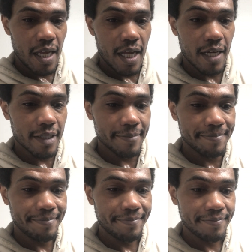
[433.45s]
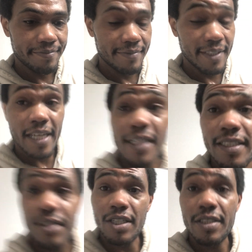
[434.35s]
Yeah,
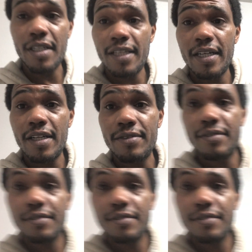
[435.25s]
talk to y'all later on.